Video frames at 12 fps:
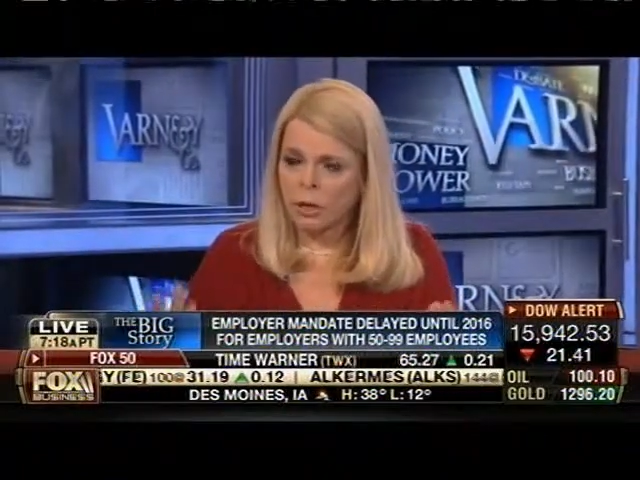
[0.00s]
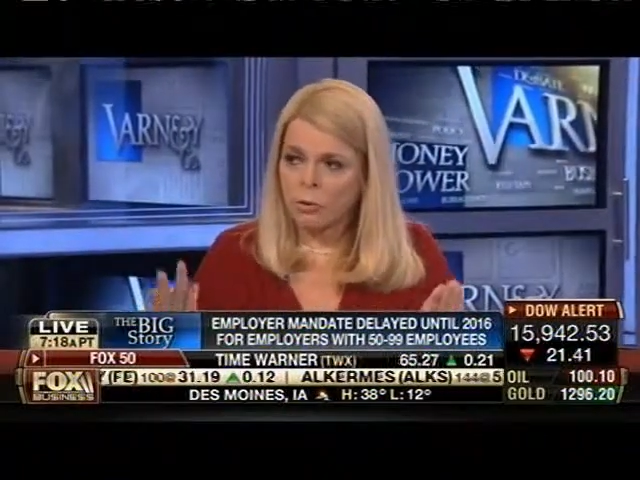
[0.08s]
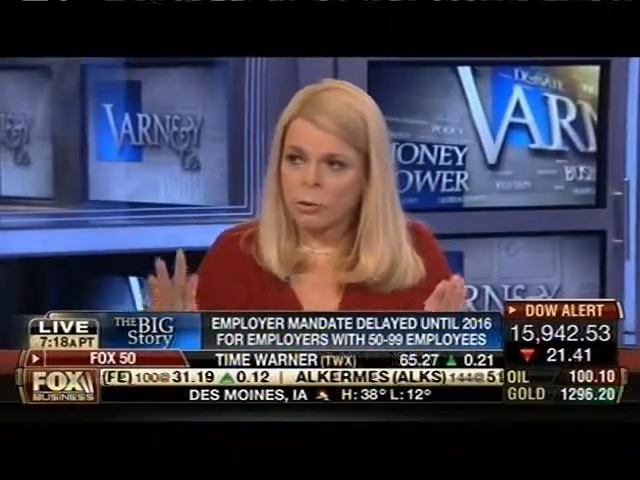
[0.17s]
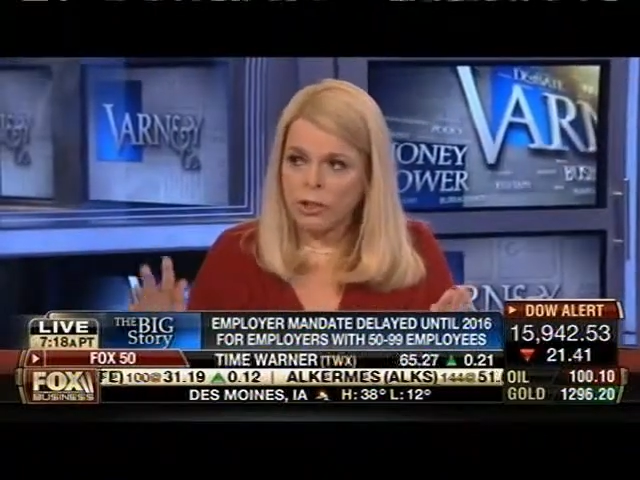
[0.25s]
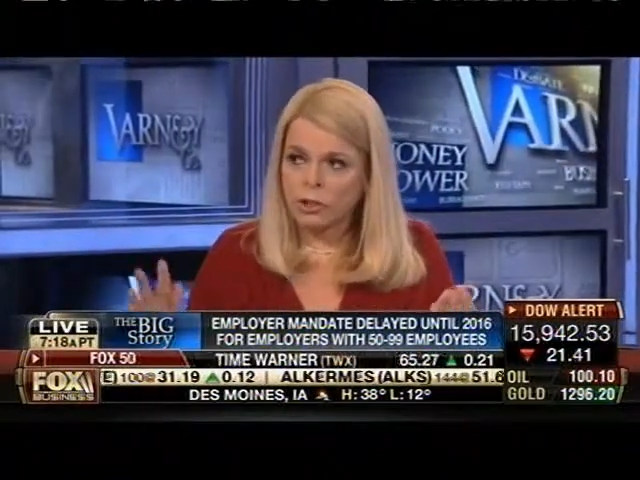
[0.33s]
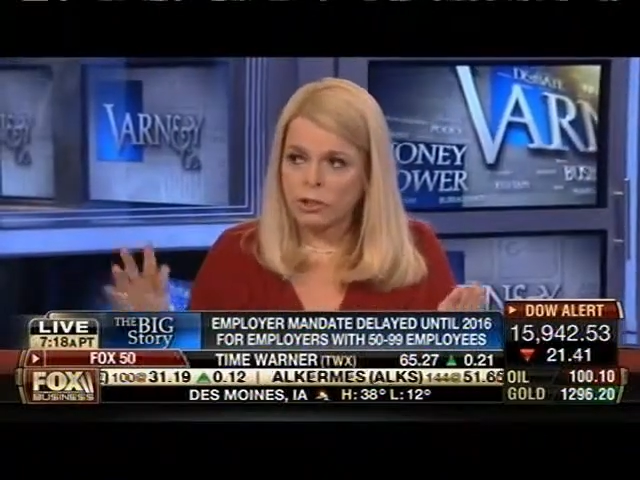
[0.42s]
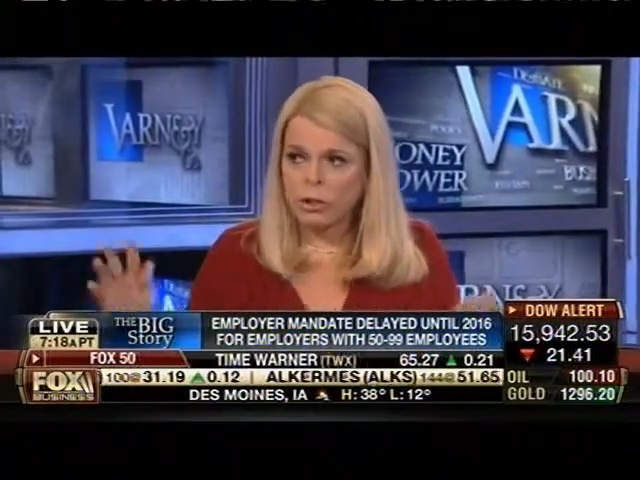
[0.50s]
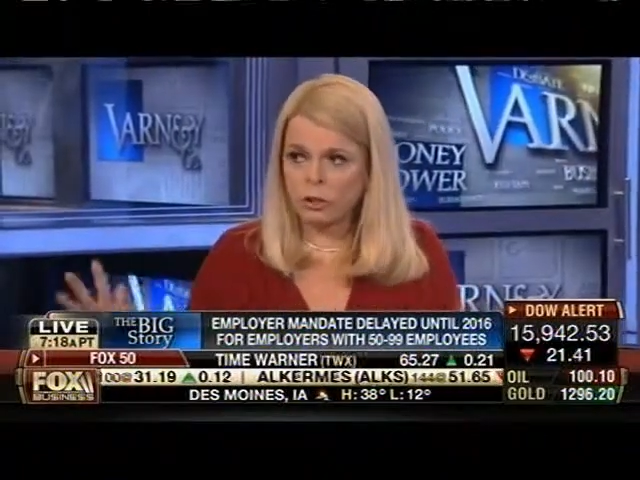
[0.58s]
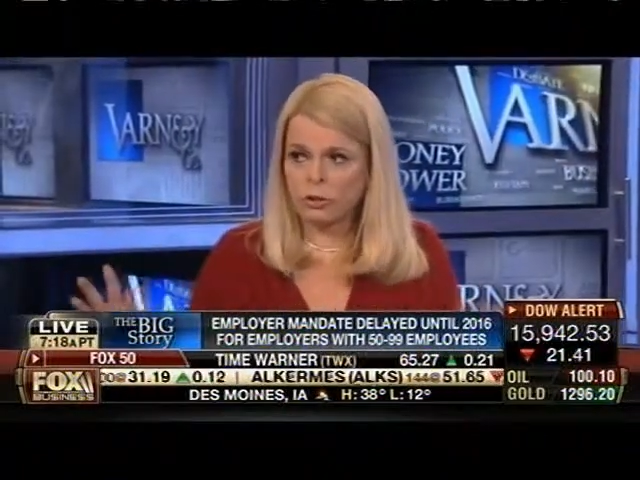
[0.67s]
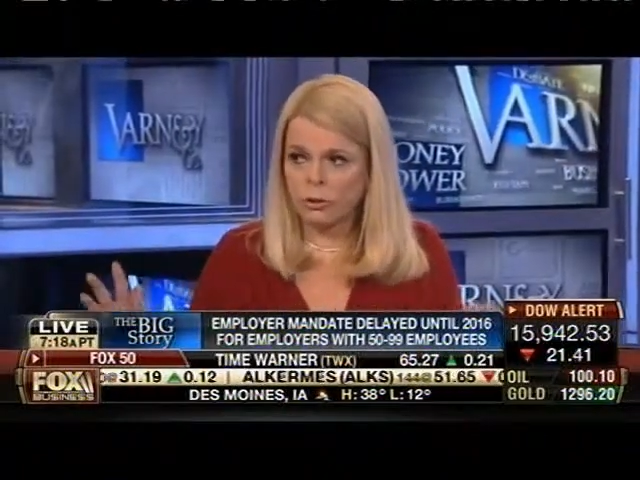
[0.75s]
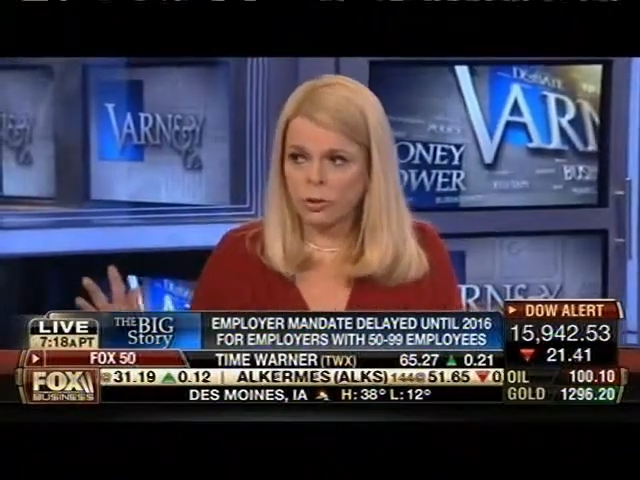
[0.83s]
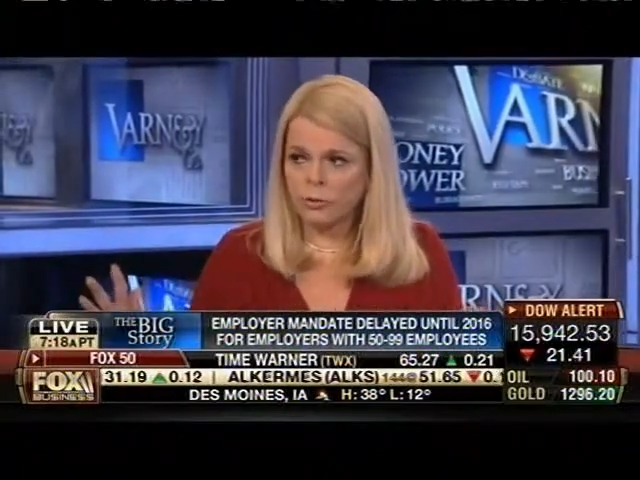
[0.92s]
we saw
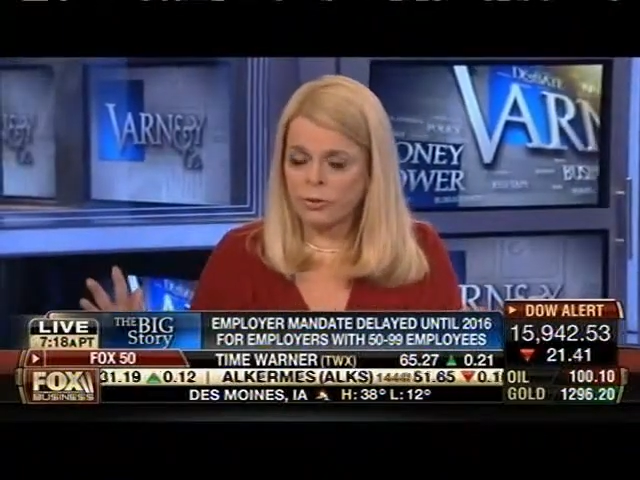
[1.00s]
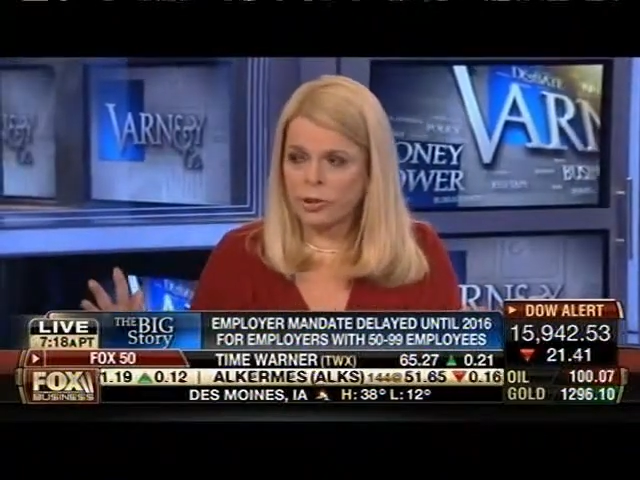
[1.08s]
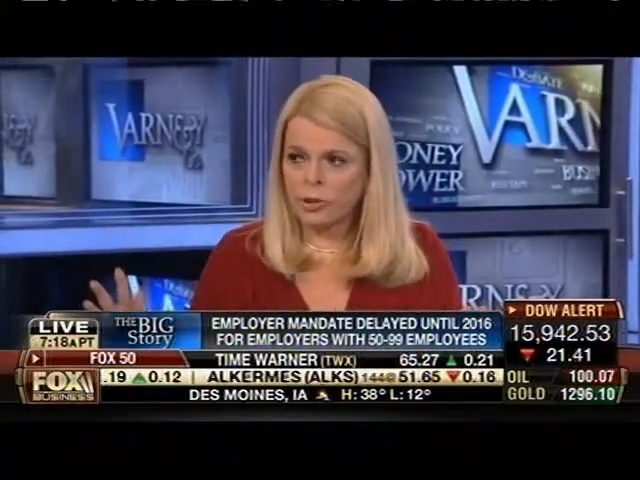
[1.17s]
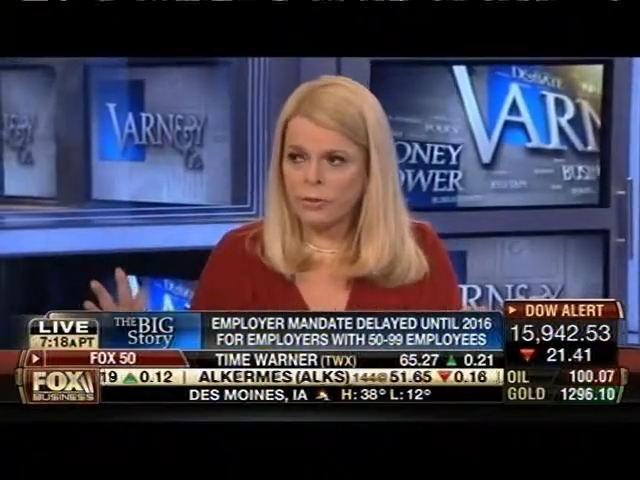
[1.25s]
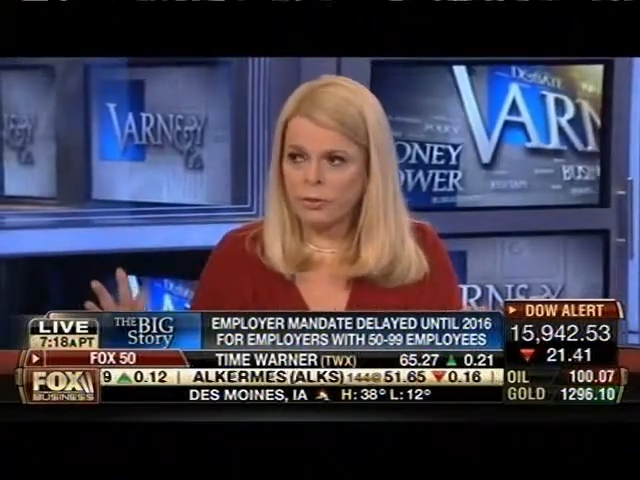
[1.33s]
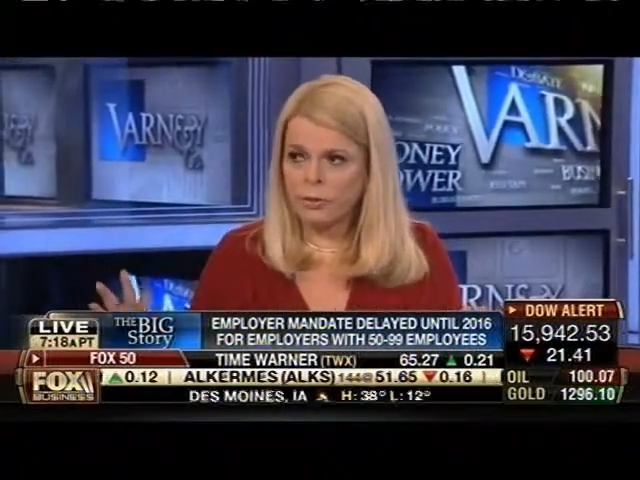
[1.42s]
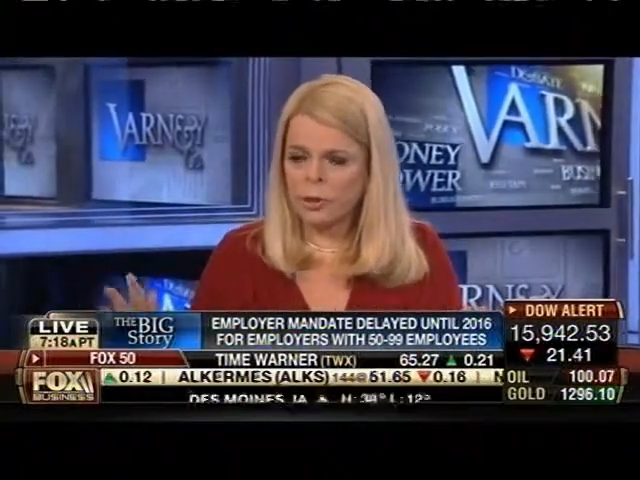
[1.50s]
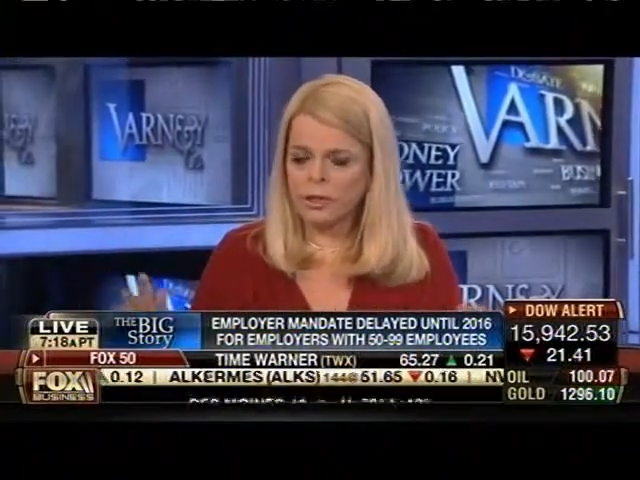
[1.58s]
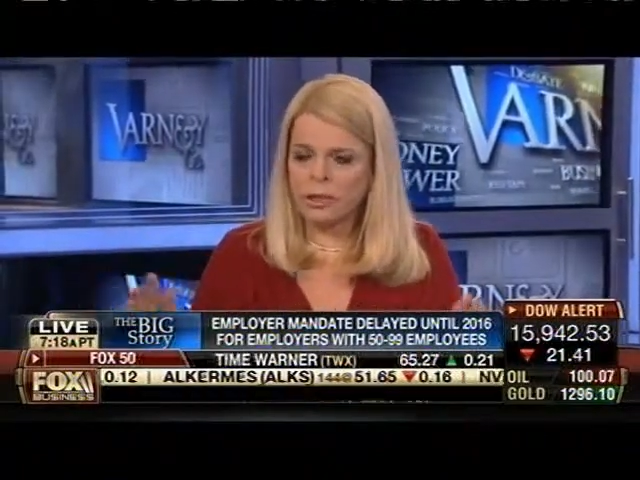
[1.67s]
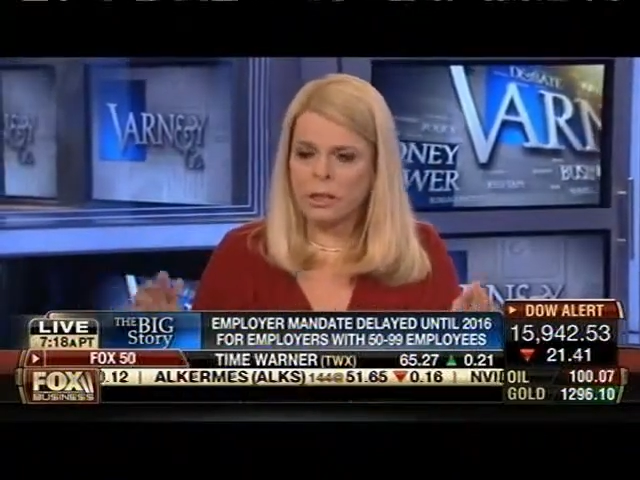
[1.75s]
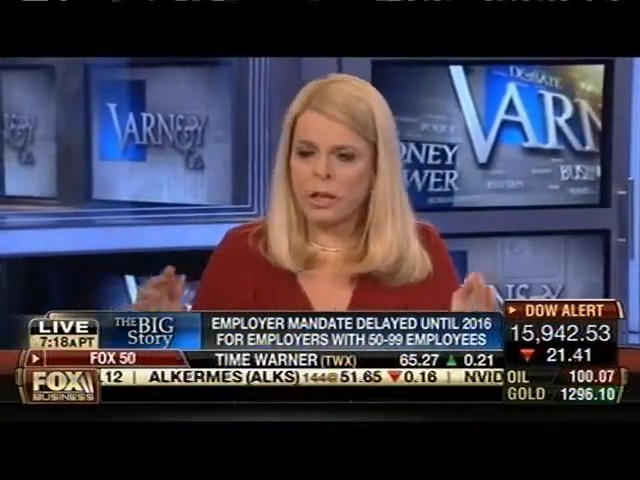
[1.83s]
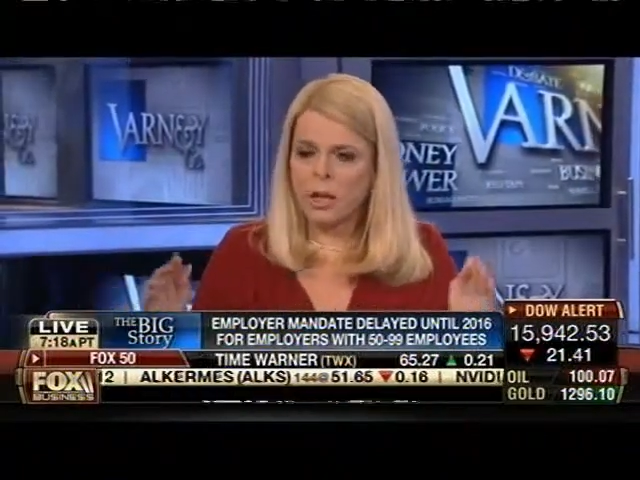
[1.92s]
during the first seven
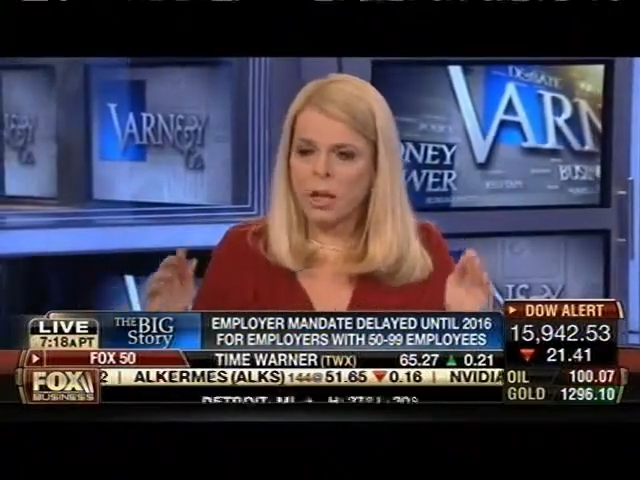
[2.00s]
months,